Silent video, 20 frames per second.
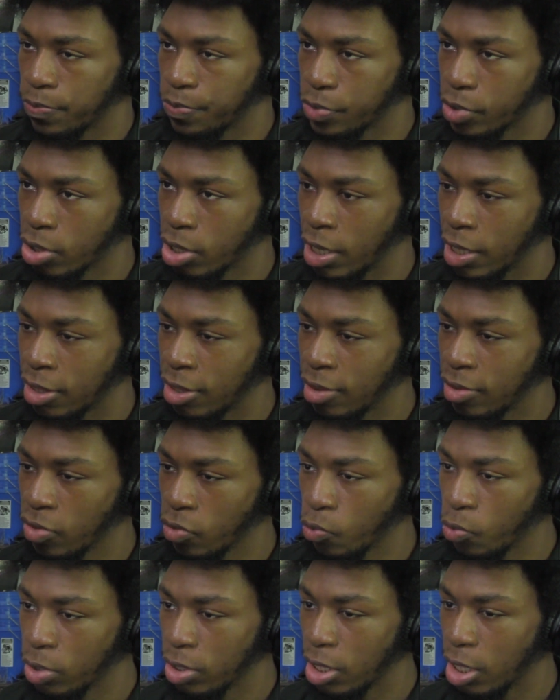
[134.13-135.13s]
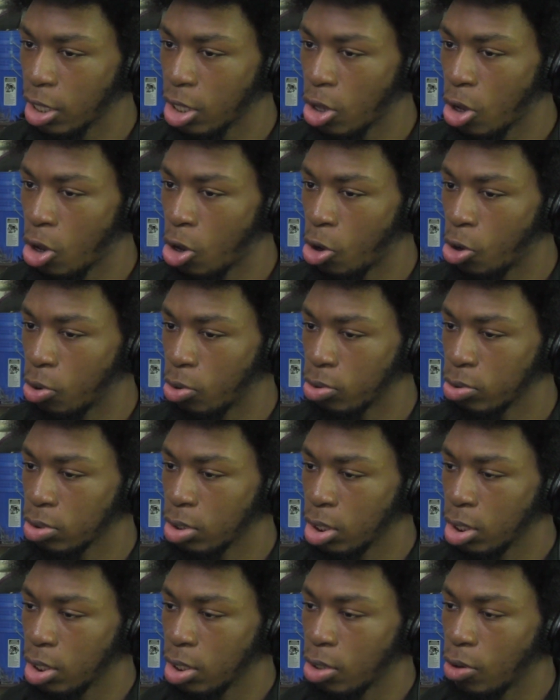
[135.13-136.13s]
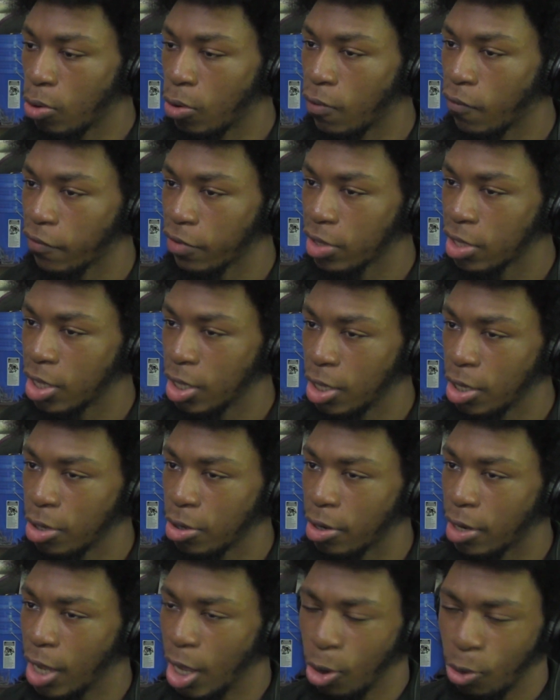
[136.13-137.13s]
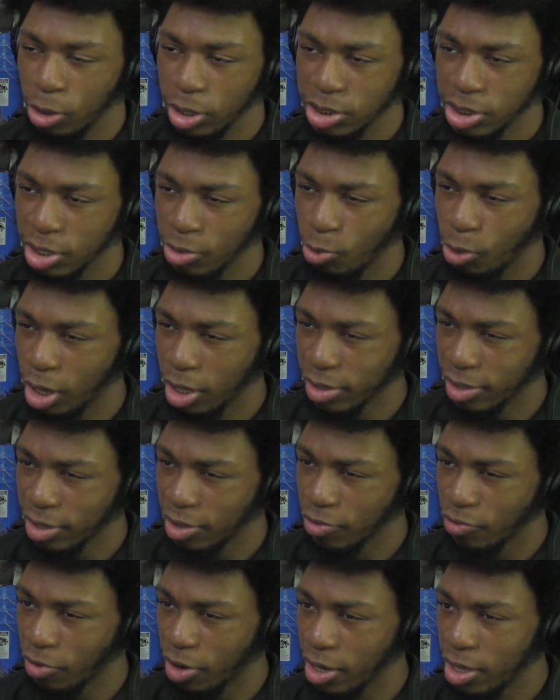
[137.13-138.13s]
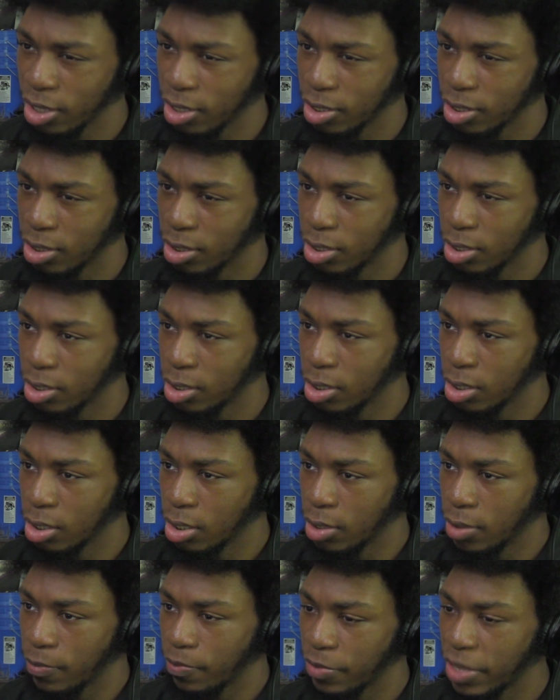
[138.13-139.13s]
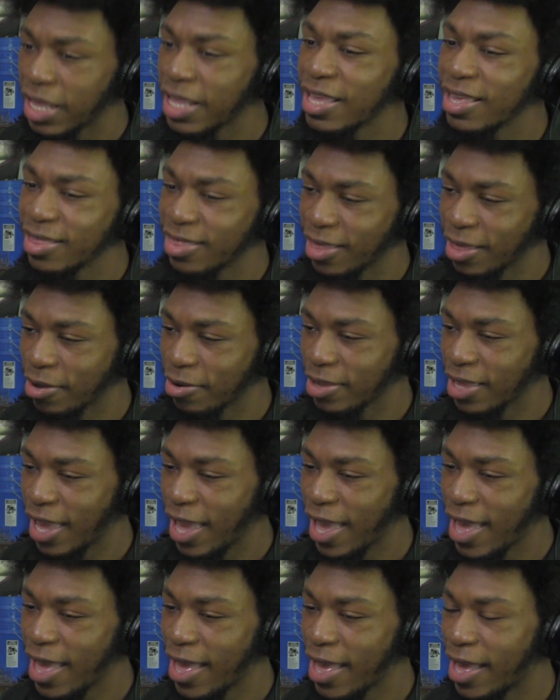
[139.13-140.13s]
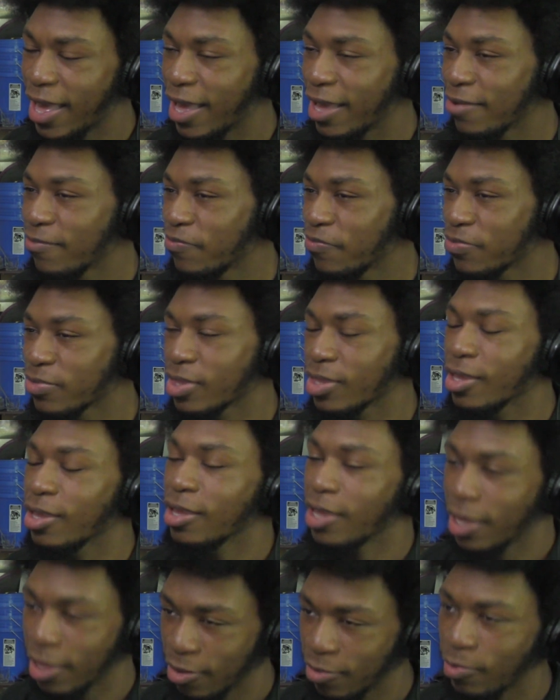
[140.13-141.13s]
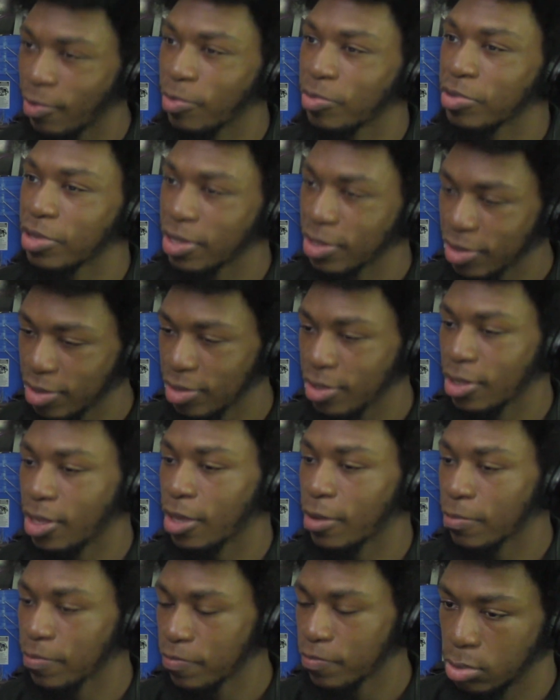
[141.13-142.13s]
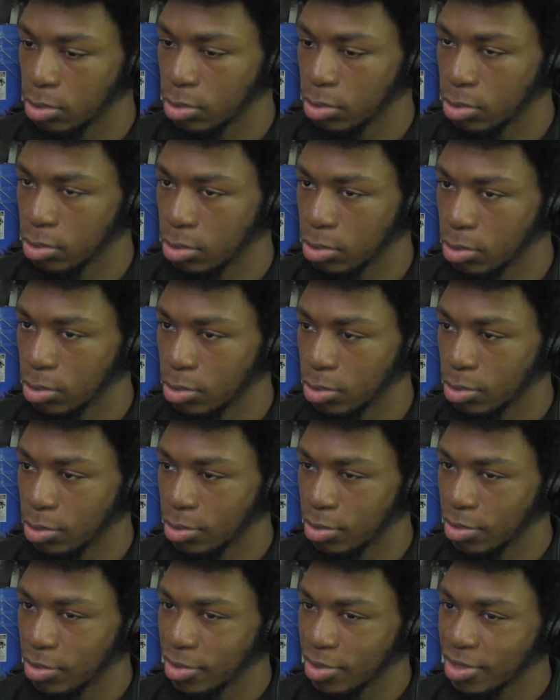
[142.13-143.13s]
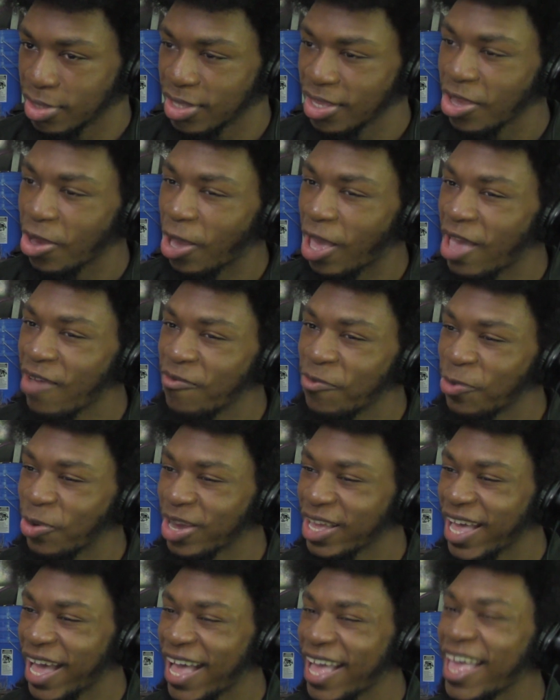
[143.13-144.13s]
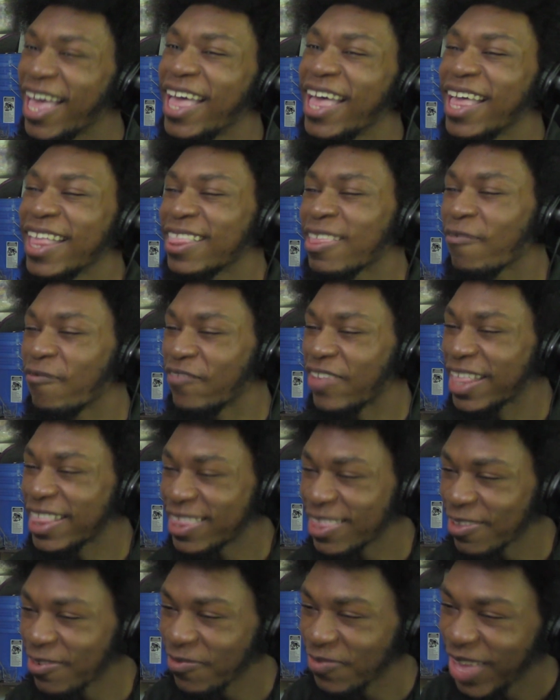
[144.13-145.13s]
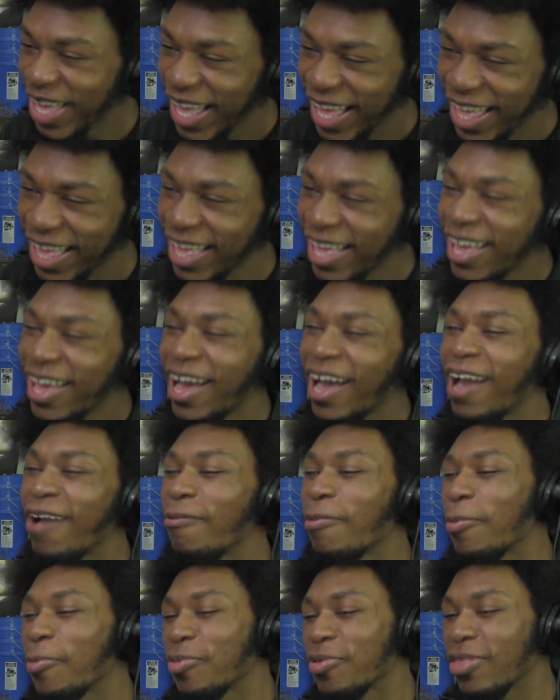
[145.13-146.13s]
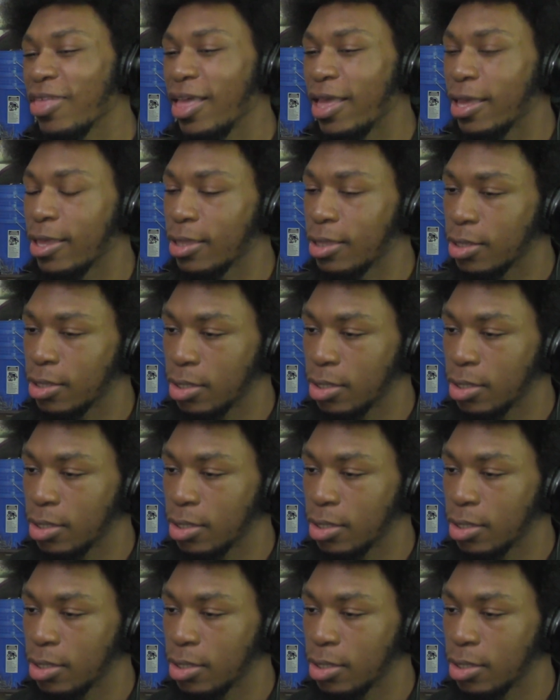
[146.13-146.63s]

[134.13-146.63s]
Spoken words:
Okay, this is when they go over here. Uishi walks in, right? And he's there, yeah! Yeah, I remember this, yeah. Yeah, everyone got defensive. I remember that.